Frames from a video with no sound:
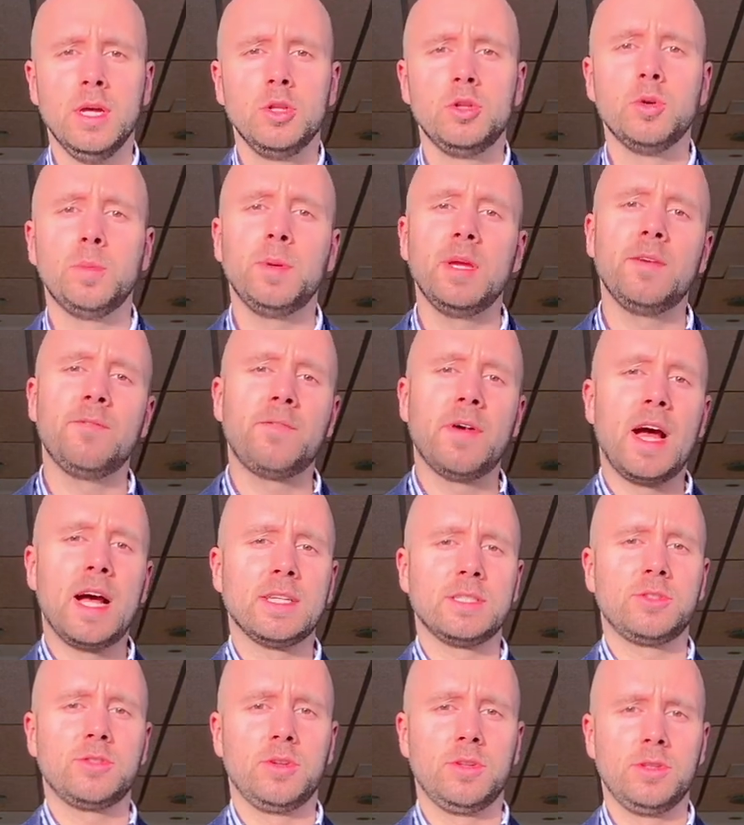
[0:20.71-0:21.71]
to be
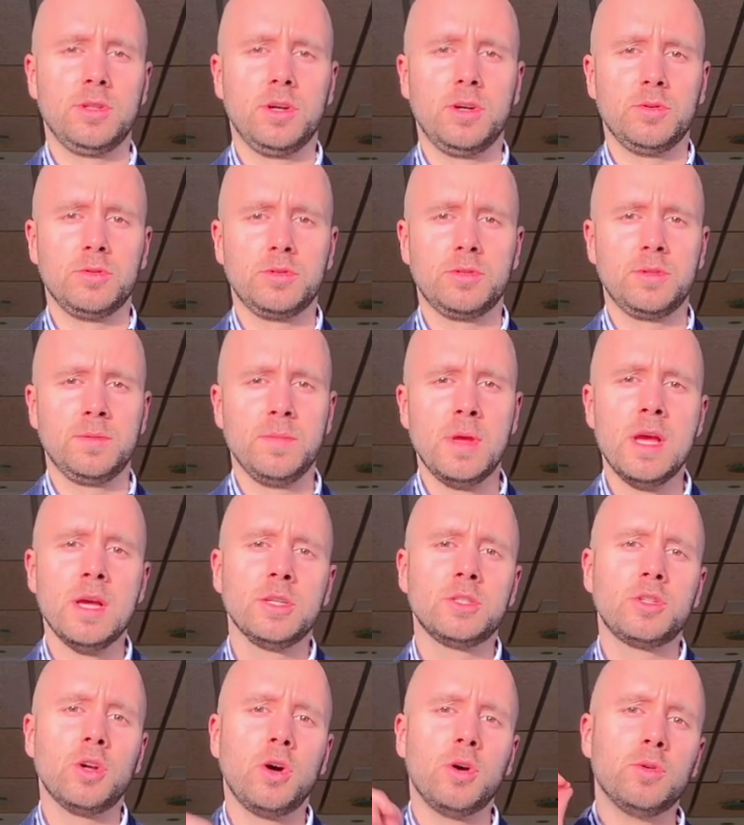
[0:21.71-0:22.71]
fast on those.
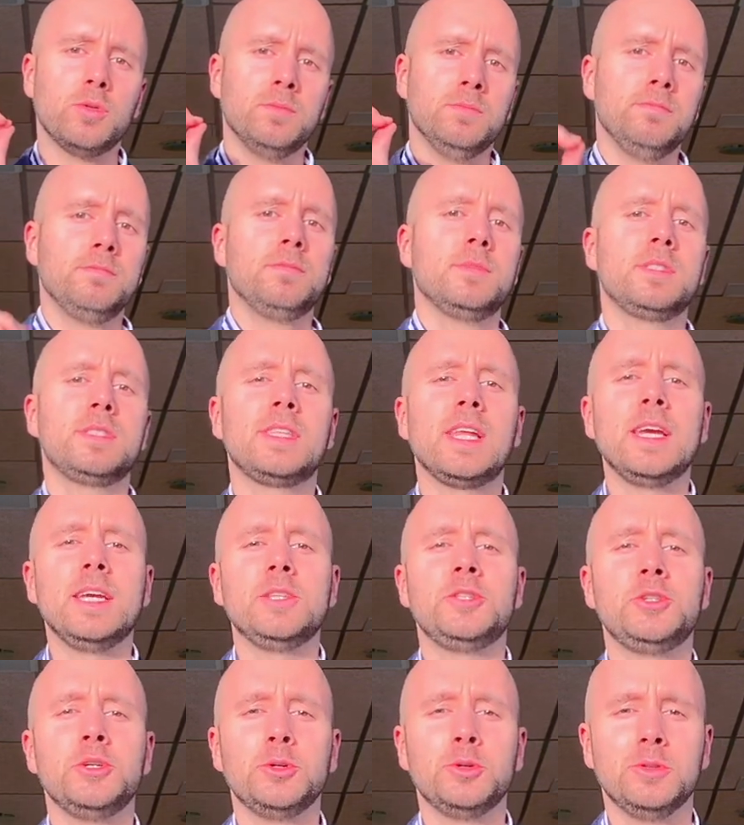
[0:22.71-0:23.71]
So stay
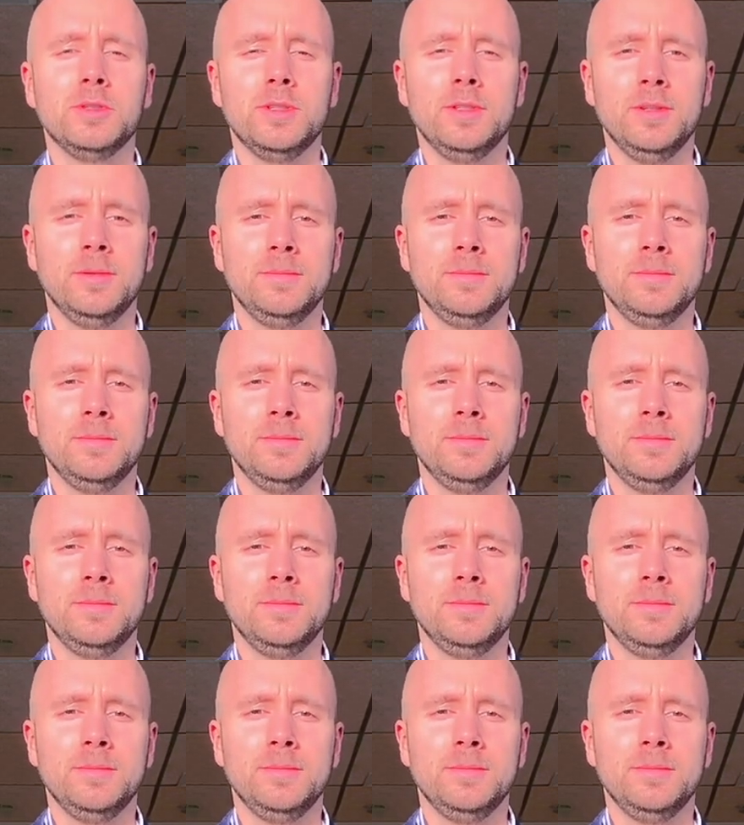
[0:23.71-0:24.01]
tuned.